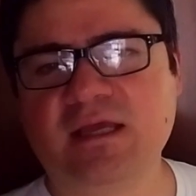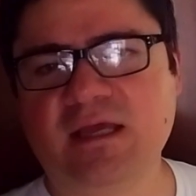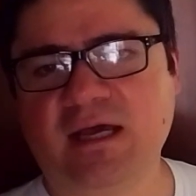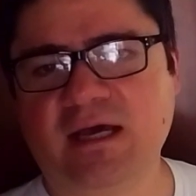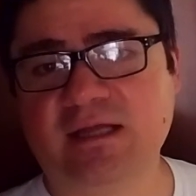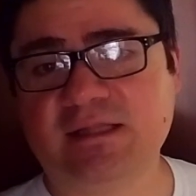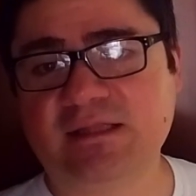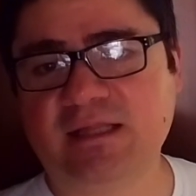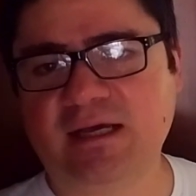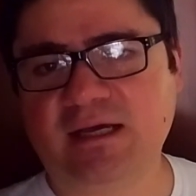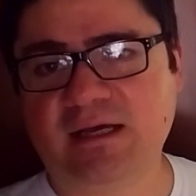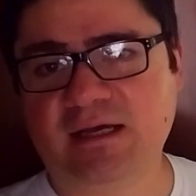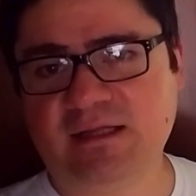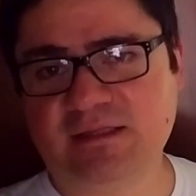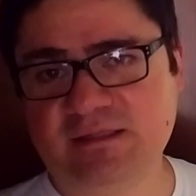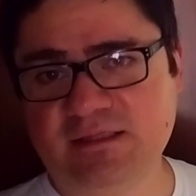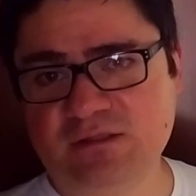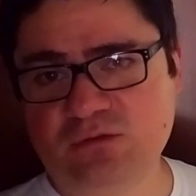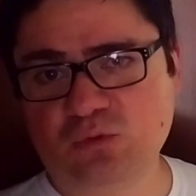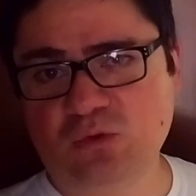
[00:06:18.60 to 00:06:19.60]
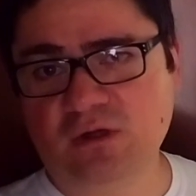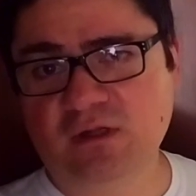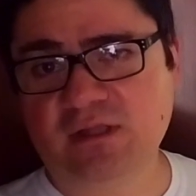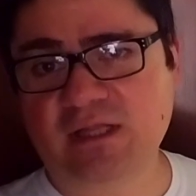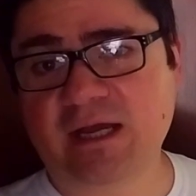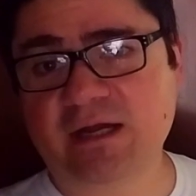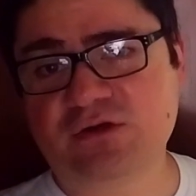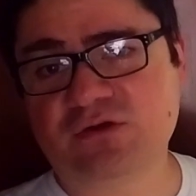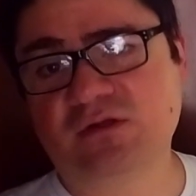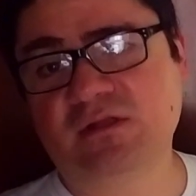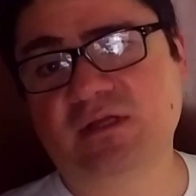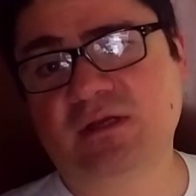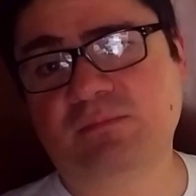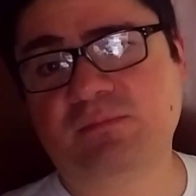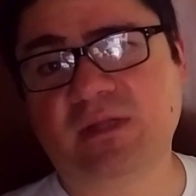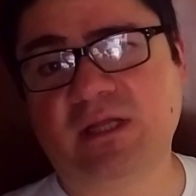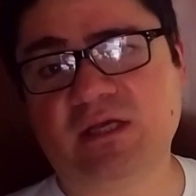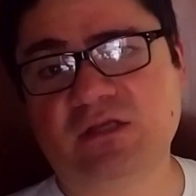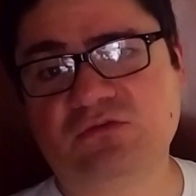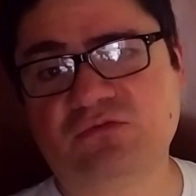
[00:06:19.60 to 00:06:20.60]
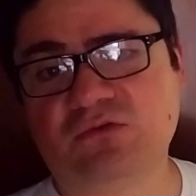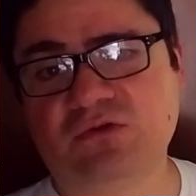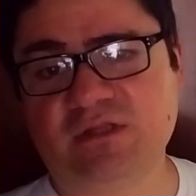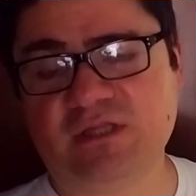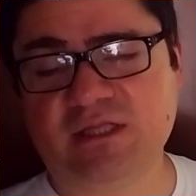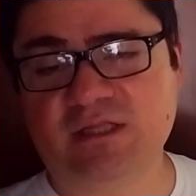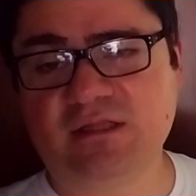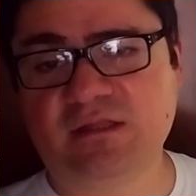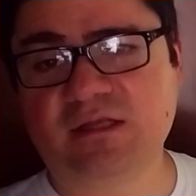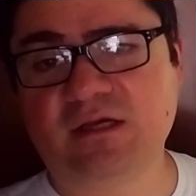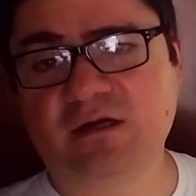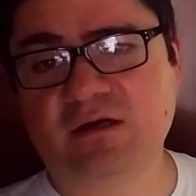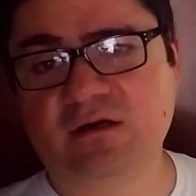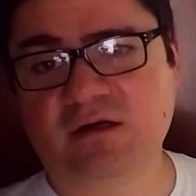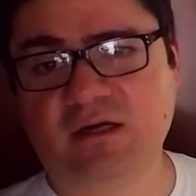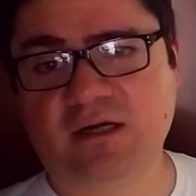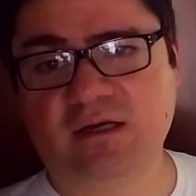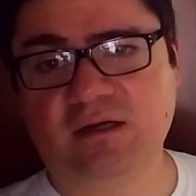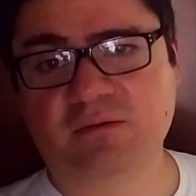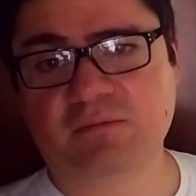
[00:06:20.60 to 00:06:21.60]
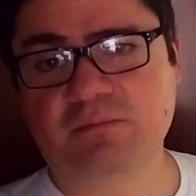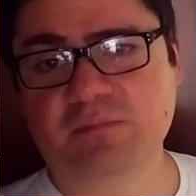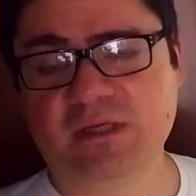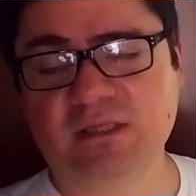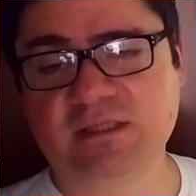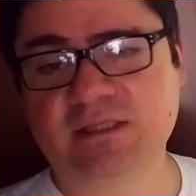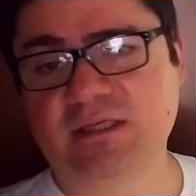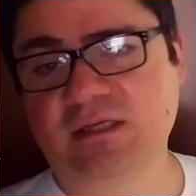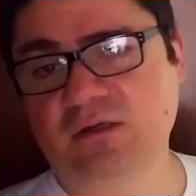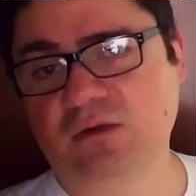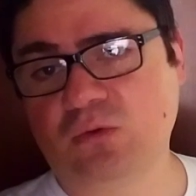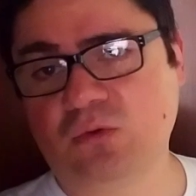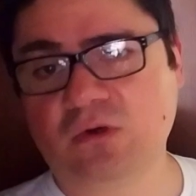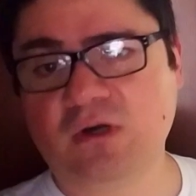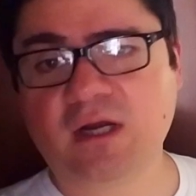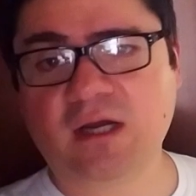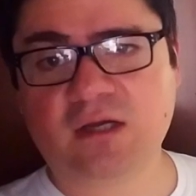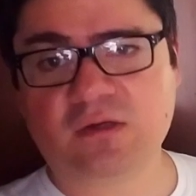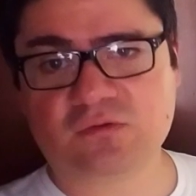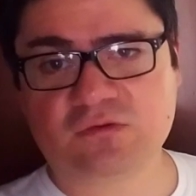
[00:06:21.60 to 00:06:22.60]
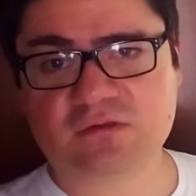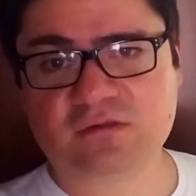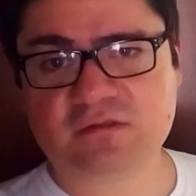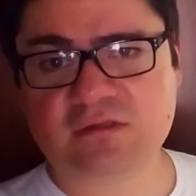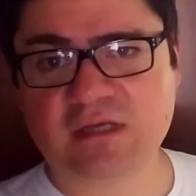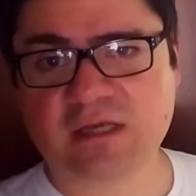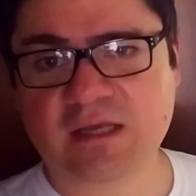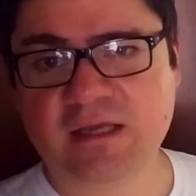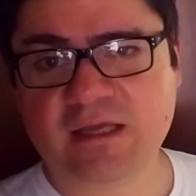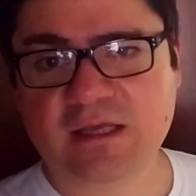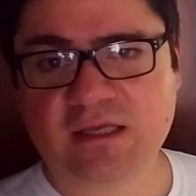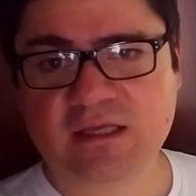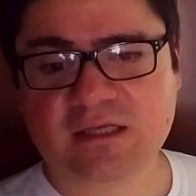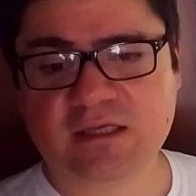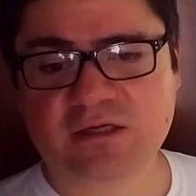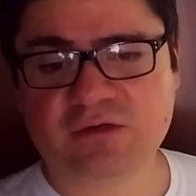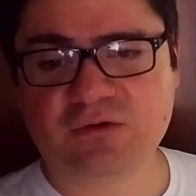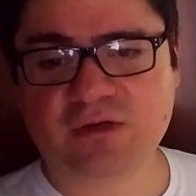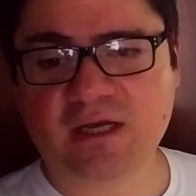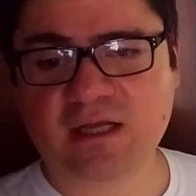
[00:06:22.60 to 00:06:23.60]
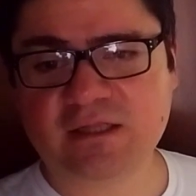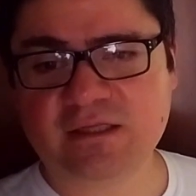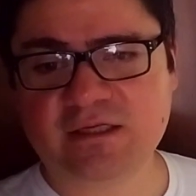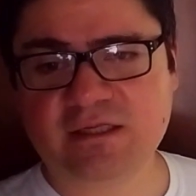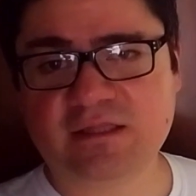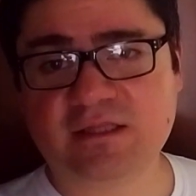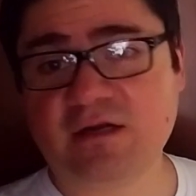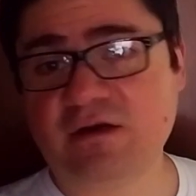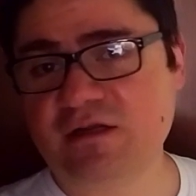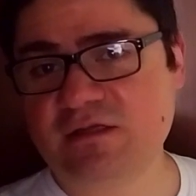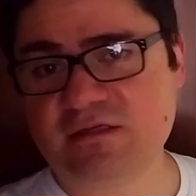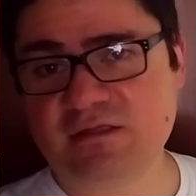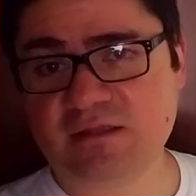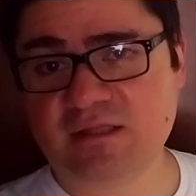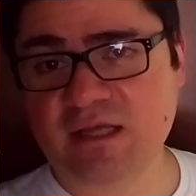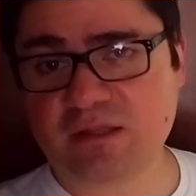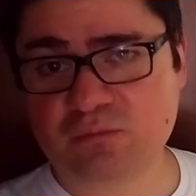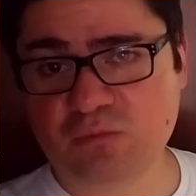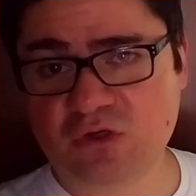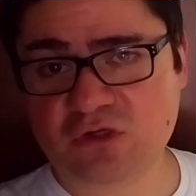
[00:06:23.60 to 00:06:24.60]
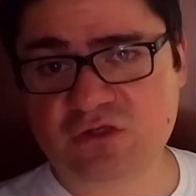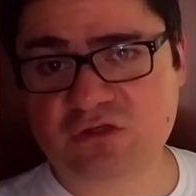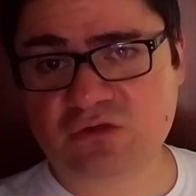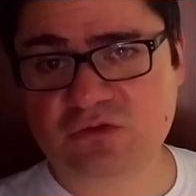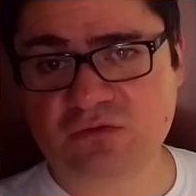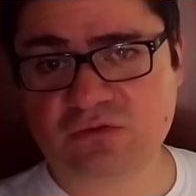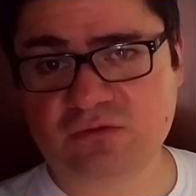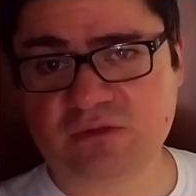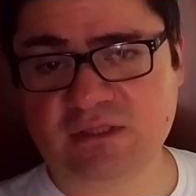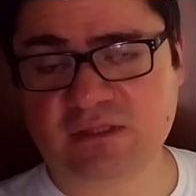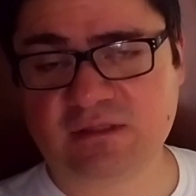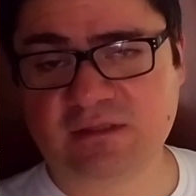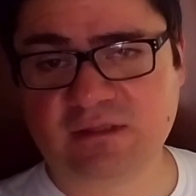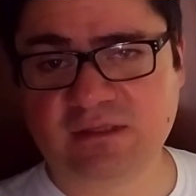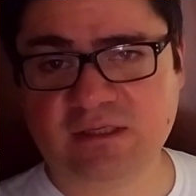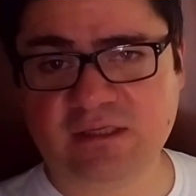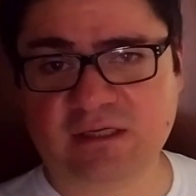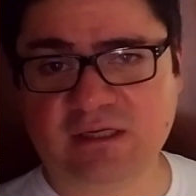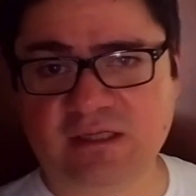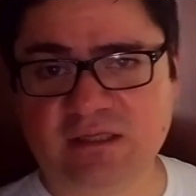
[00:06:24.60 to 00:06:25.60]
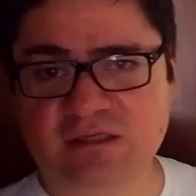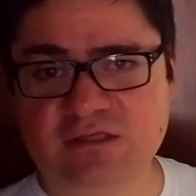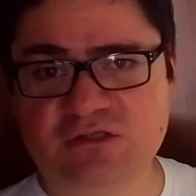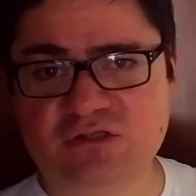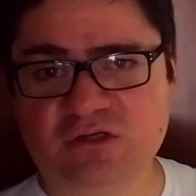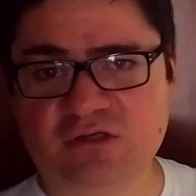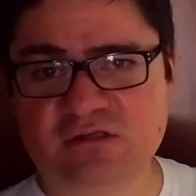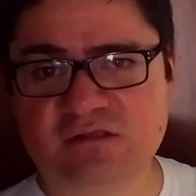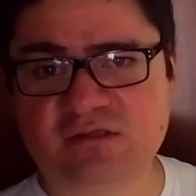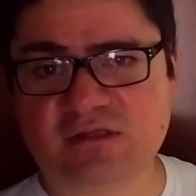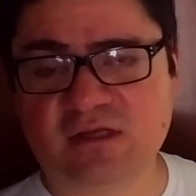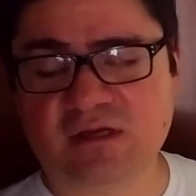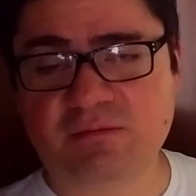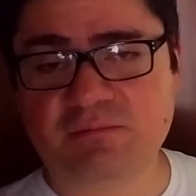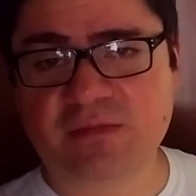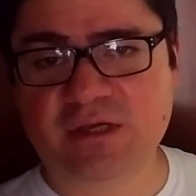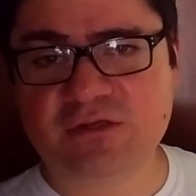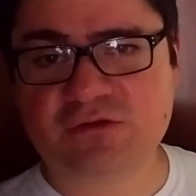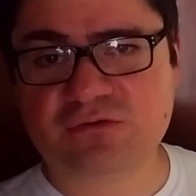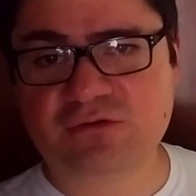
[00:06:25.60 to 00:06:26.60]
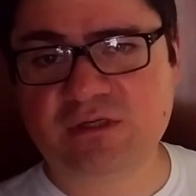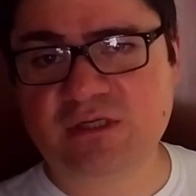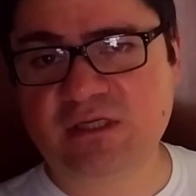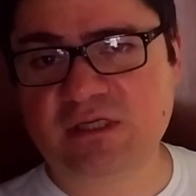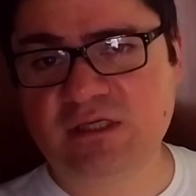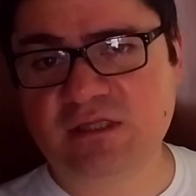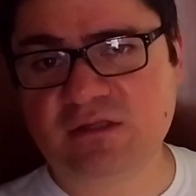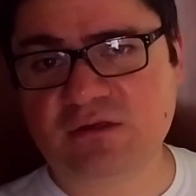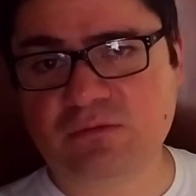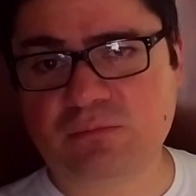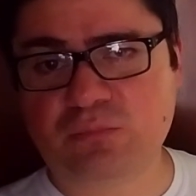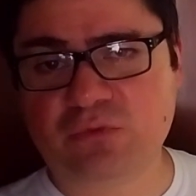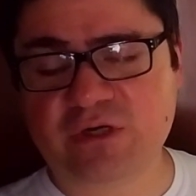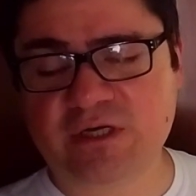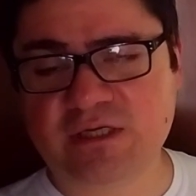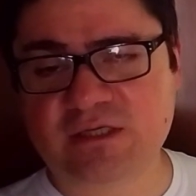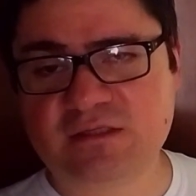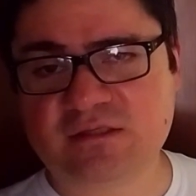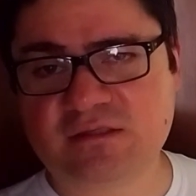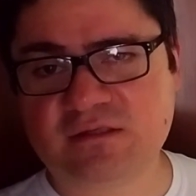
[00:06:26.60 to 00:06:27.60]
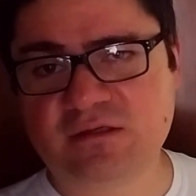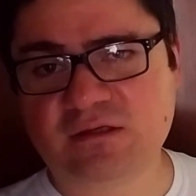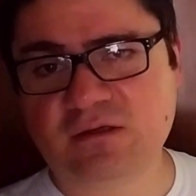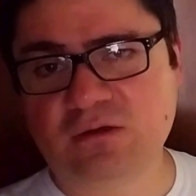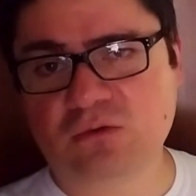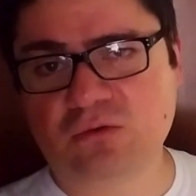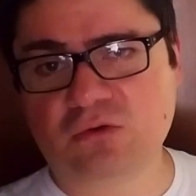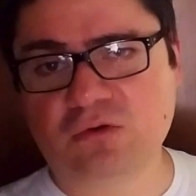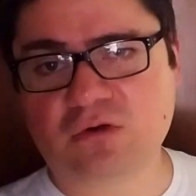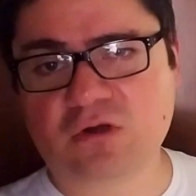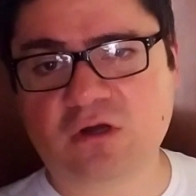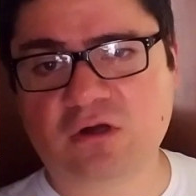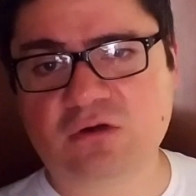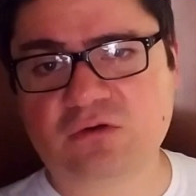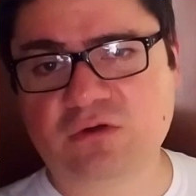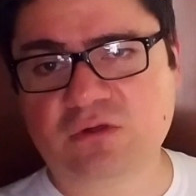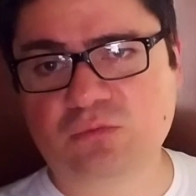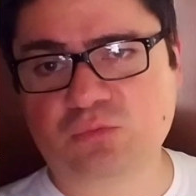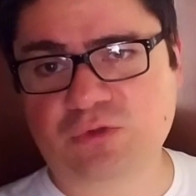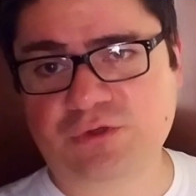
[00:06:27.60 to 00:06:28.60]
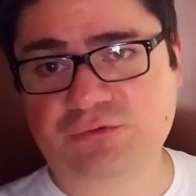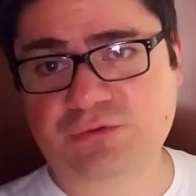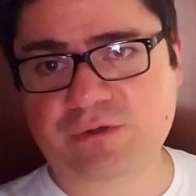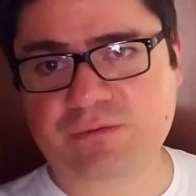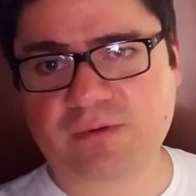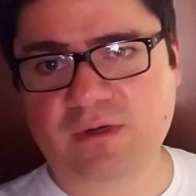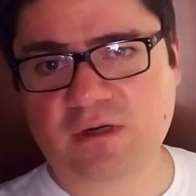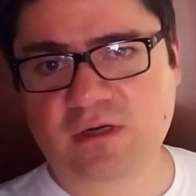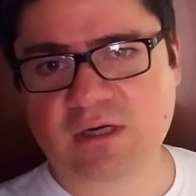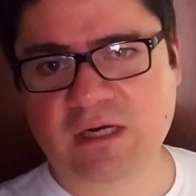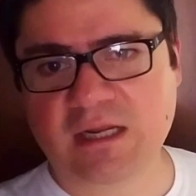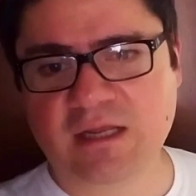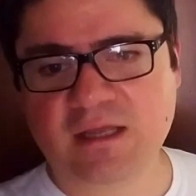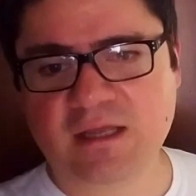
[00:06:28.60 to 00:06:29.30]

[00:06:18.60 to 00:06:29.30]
And this wall actually applies for the entire building or house. In reality, there isn't that much to it. It is just masonry, either bricks or concrete with rebar,